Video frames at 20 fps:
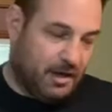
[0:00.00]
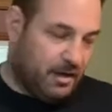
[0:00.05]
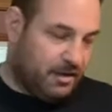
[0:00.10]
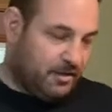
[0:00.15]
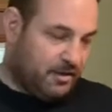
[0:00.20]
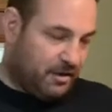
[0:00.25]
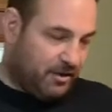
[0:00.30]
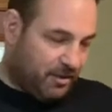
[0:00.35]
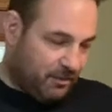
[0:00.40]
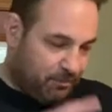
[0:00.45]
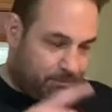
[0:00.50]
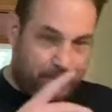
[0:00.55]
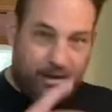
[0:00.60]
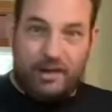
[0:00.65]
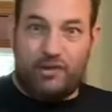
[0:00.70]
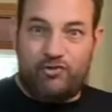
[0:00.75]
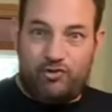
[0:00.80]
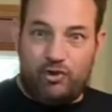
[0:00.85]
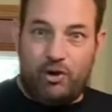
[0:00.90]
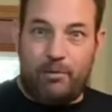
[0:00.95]
They're the
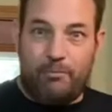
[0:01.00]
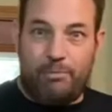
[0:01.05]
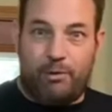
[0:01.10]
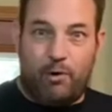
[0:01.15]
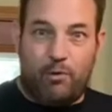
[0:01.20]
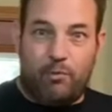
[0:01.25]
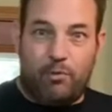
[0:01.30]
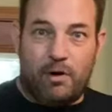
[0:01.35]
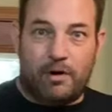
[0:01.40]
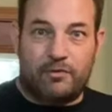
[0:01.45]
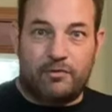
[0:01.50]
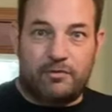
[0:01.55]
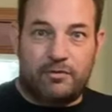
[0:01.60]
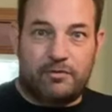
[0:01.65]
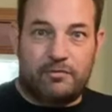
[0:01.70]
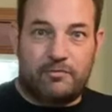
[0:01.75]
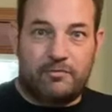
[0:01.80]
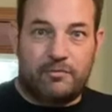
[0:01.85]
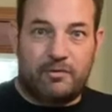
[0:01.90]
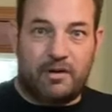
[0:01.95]
big jumbo ones.
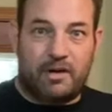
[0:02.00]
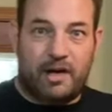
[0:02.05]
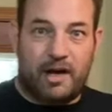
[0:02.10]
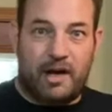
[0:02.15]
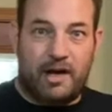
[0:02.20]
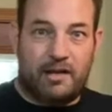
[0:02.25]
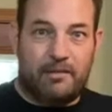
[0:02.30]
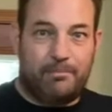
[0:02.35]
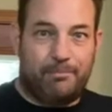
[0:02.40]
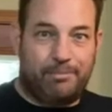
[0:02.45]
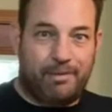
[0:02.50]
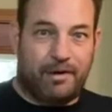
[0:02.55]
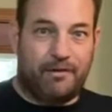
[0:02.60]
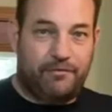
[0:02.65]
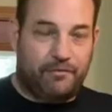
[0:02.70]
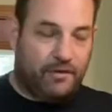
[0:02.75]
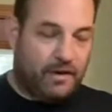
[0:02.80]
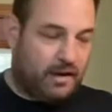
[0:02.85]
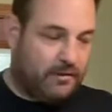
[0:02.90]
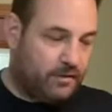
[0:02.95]
Okay, big
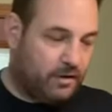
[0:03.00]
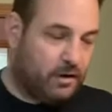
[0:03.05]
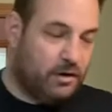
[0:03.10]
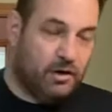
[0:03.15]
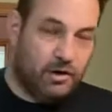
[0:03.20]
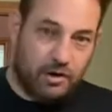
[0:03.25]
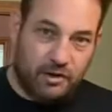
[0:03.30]
flavor.